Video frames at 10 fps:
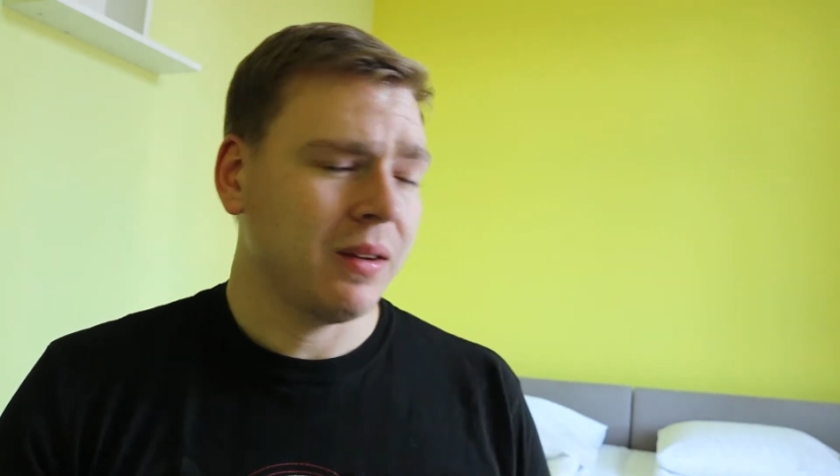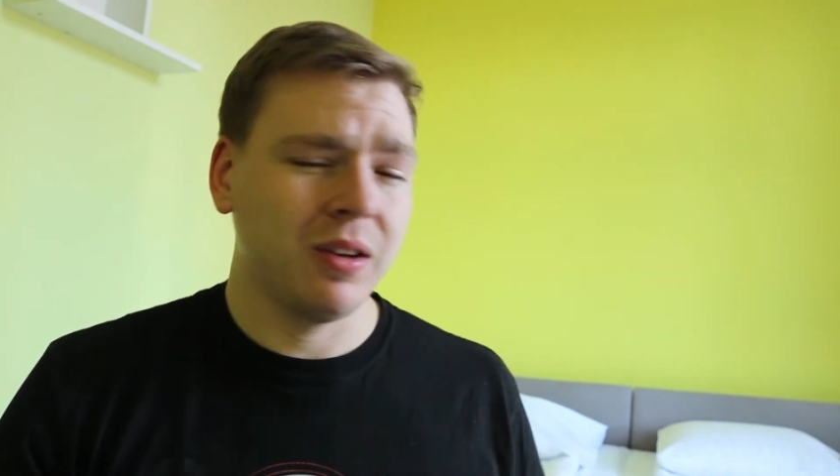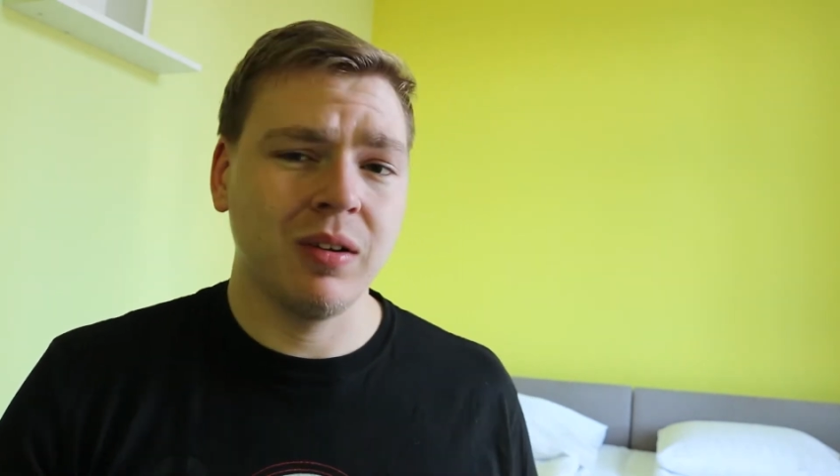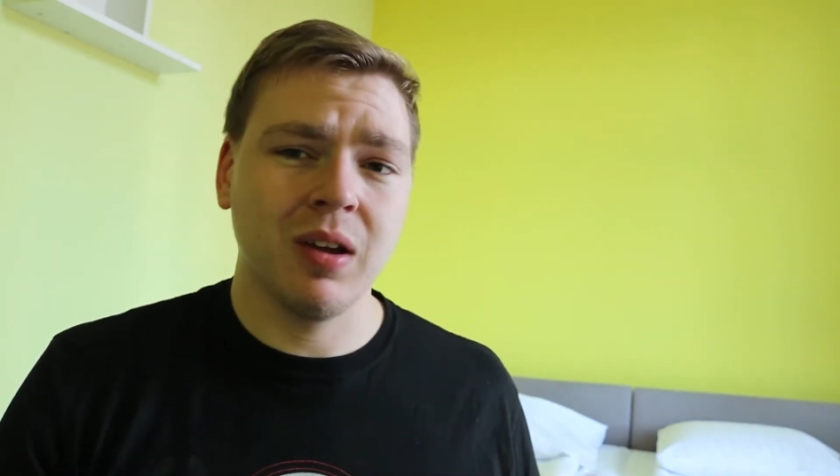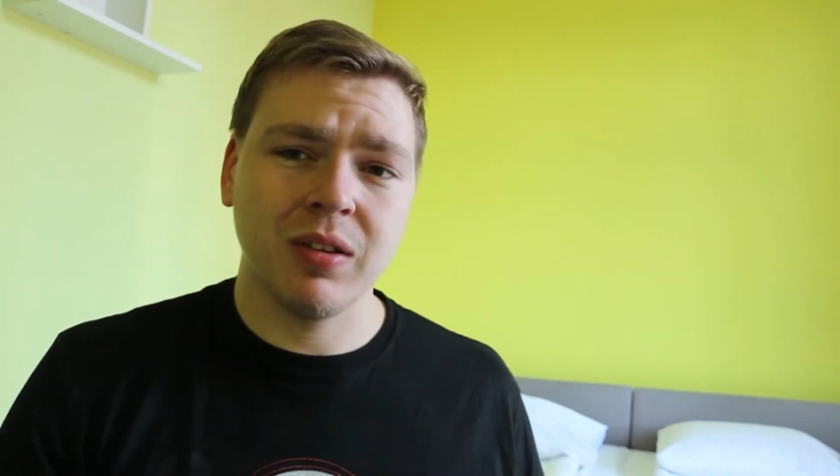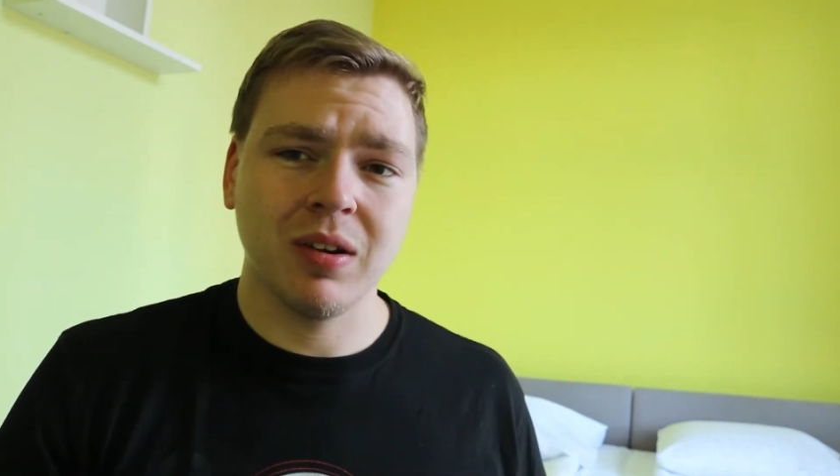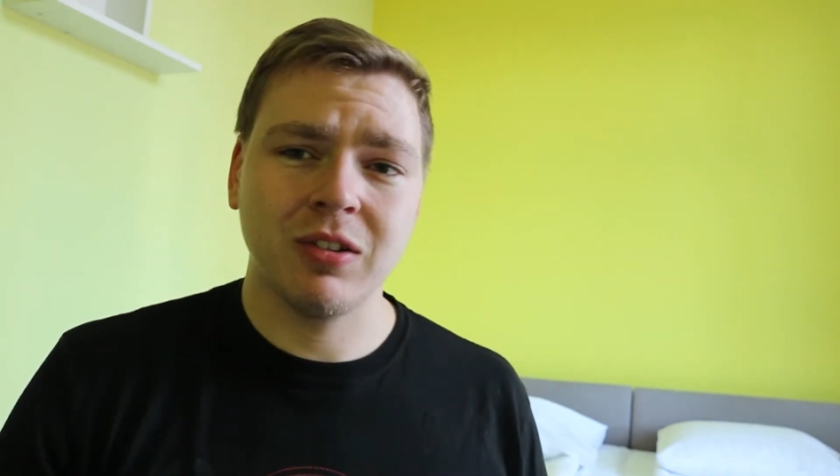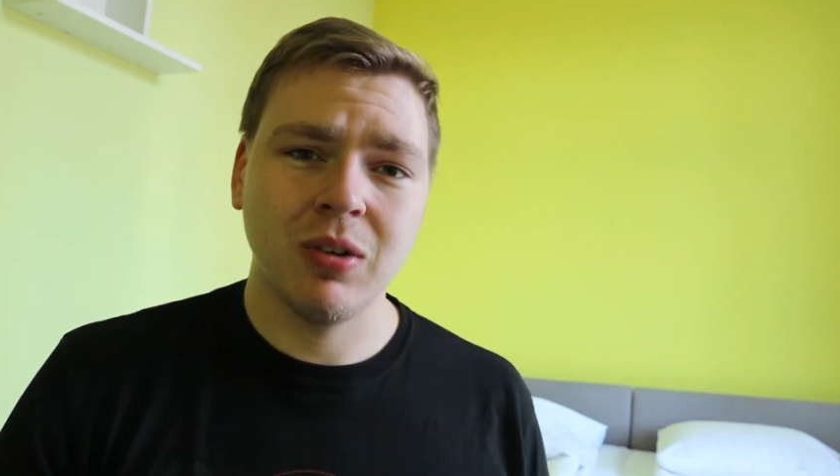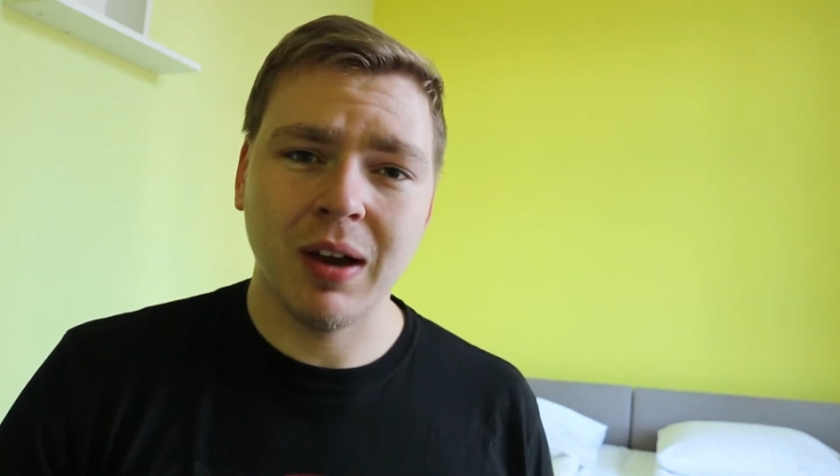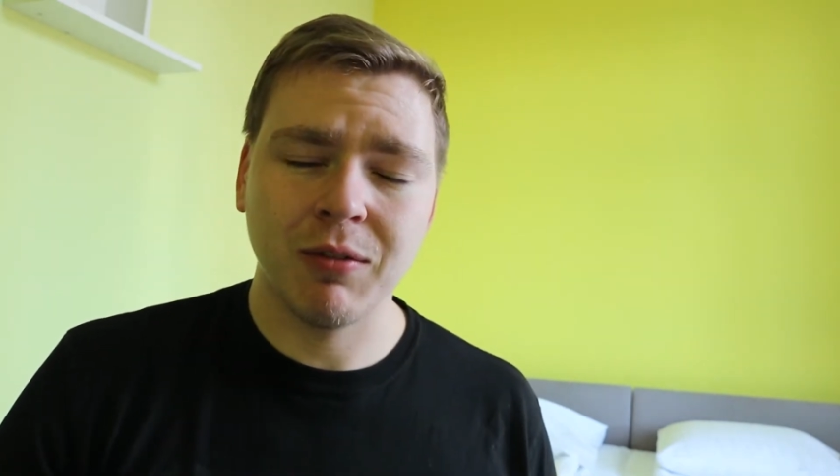The only other
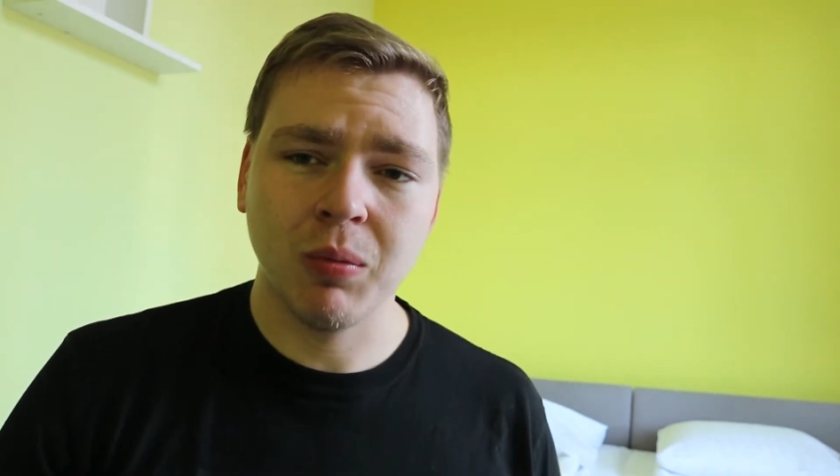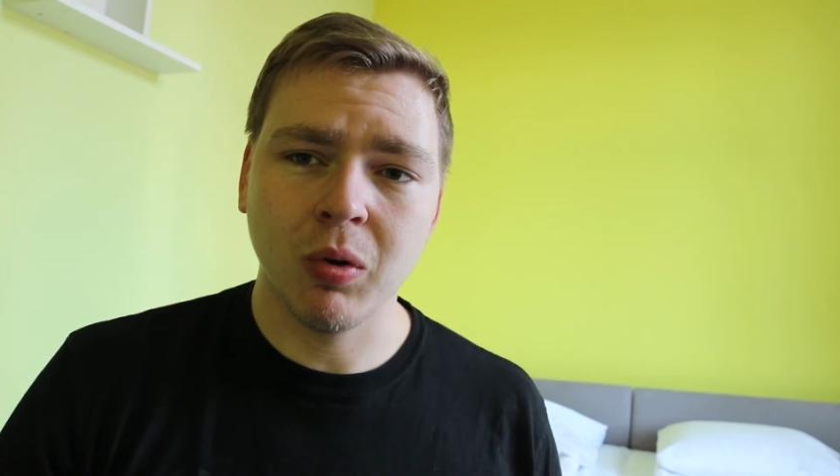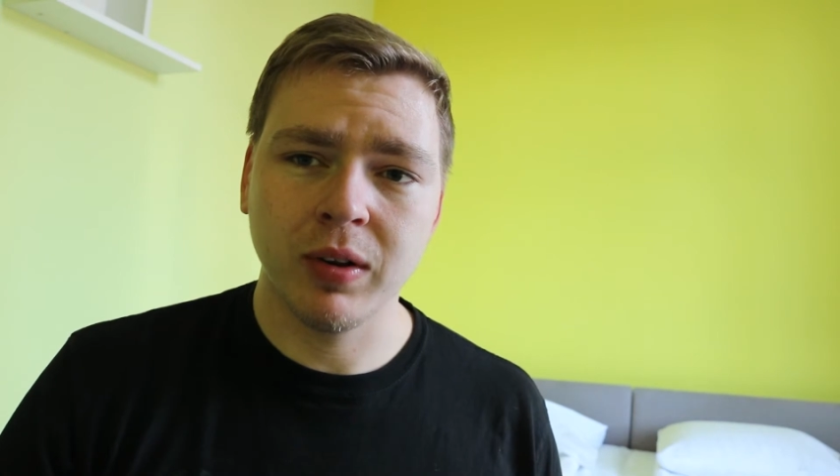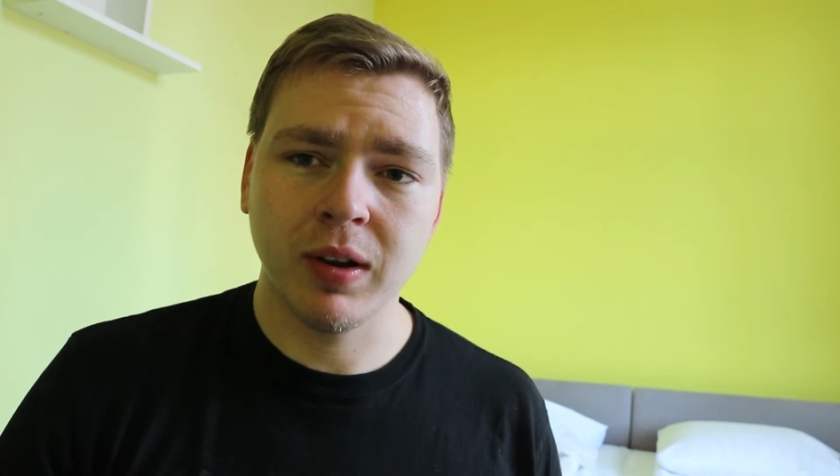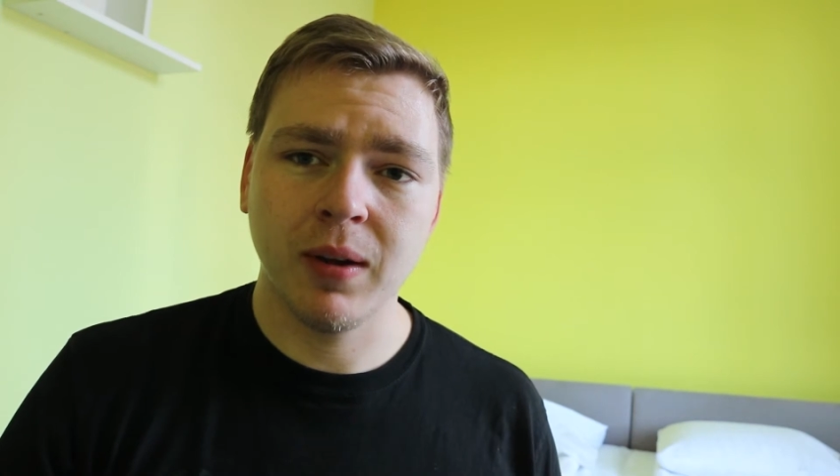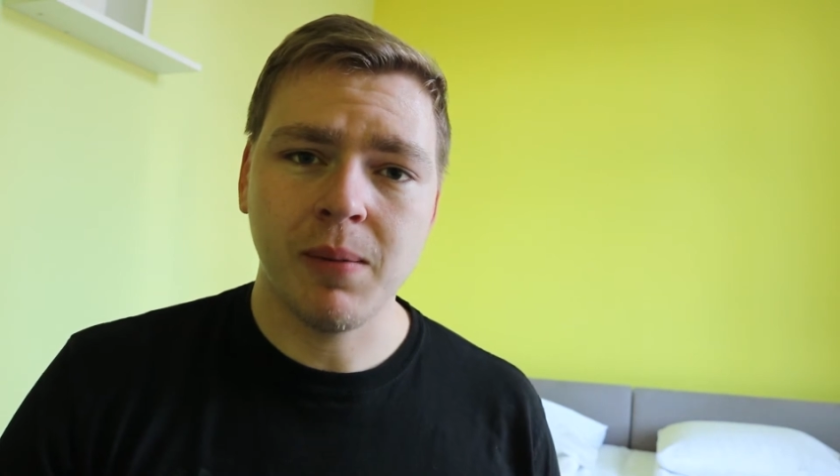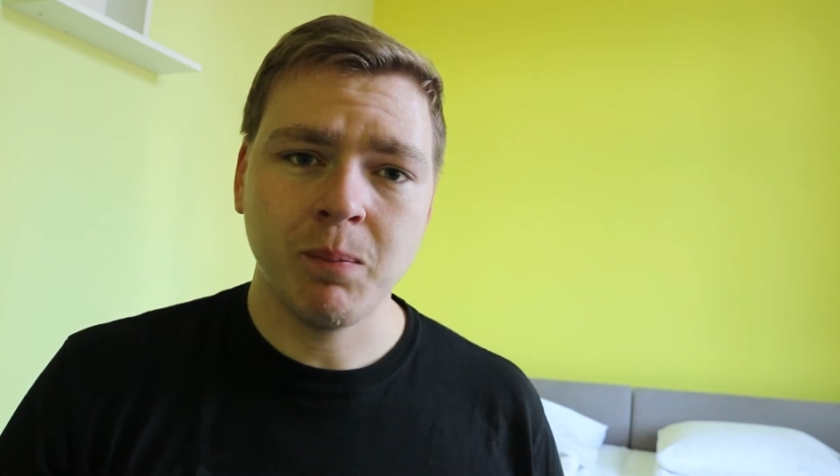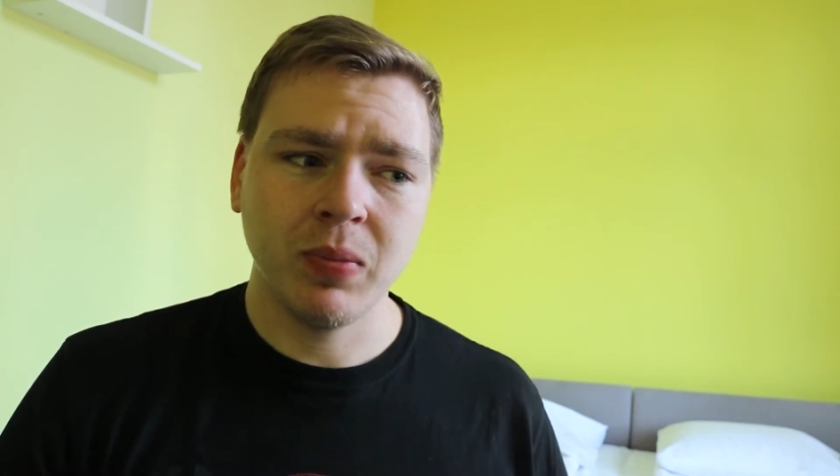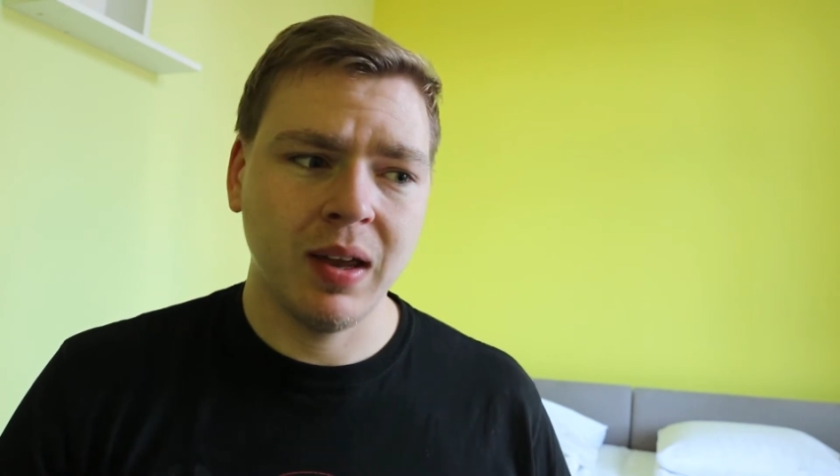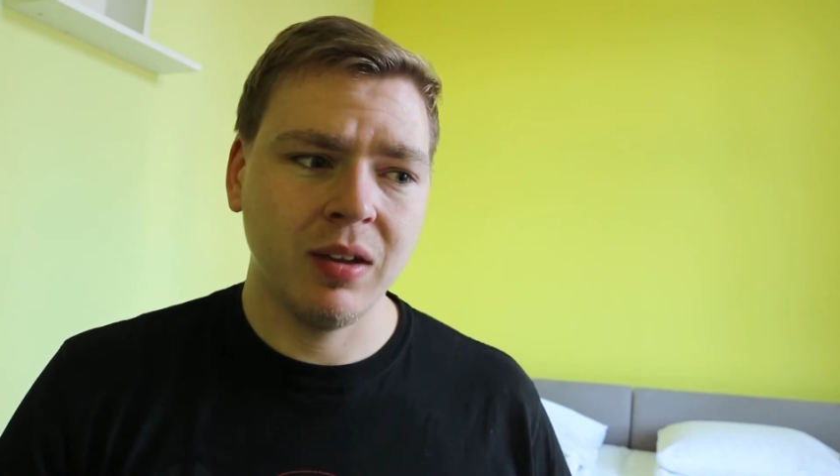issue you have with audio
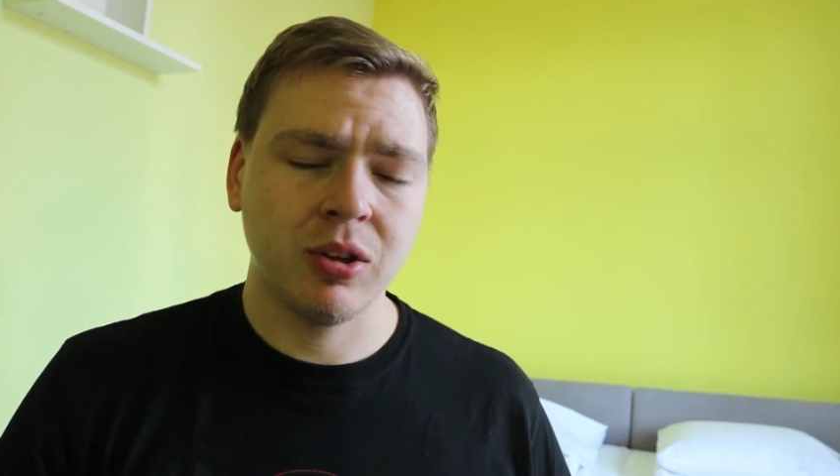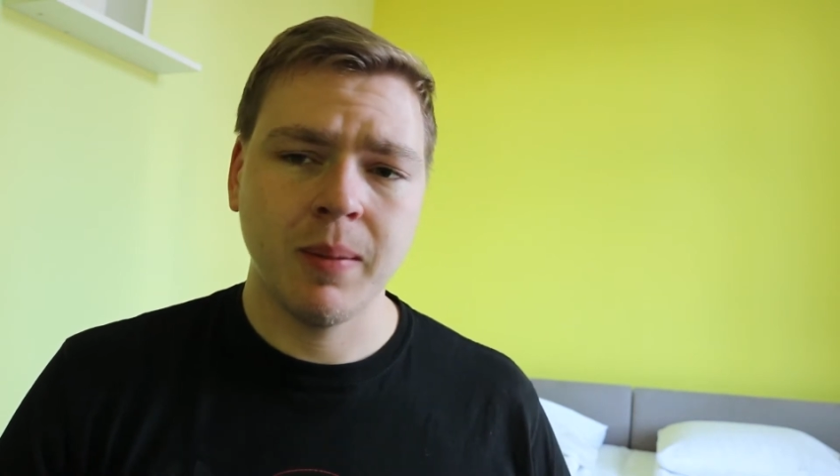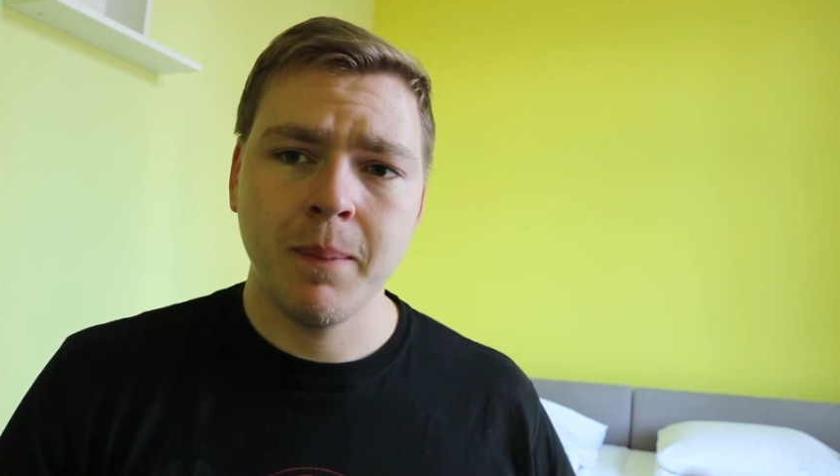is